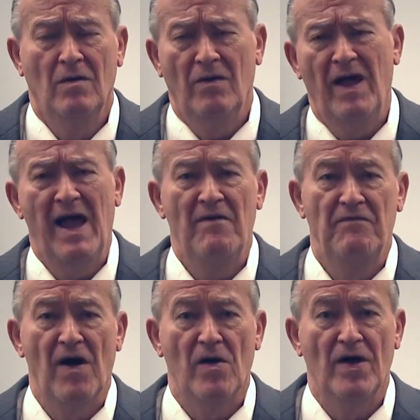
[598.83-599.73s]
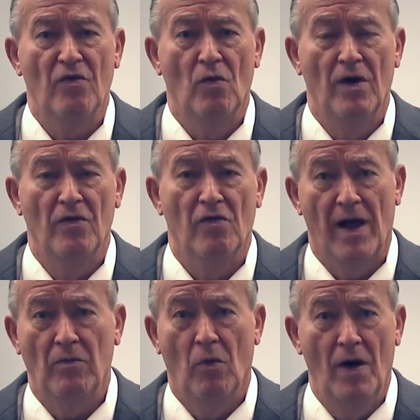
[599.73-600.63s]
Well, they have various ones.
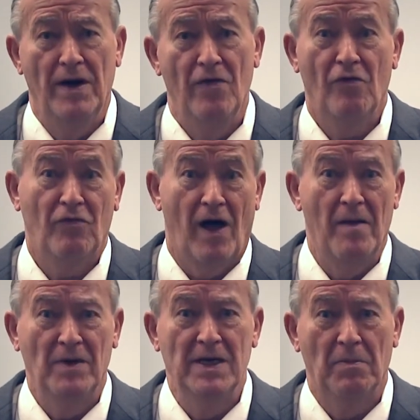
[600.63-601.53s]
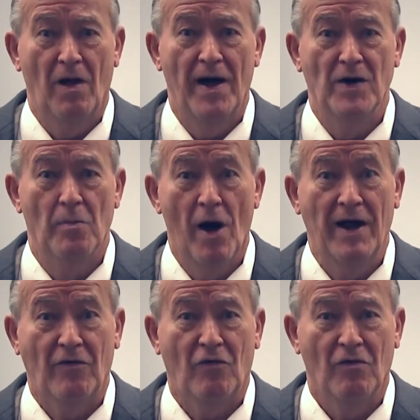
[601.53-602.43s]
Like one is timely apply your
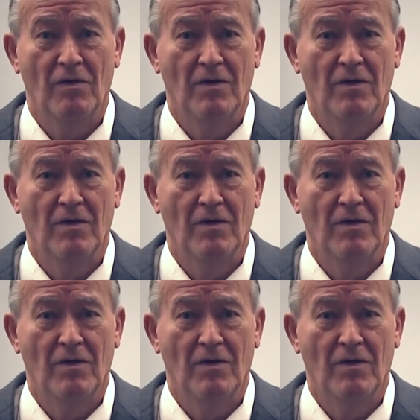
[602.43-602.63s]
brakes.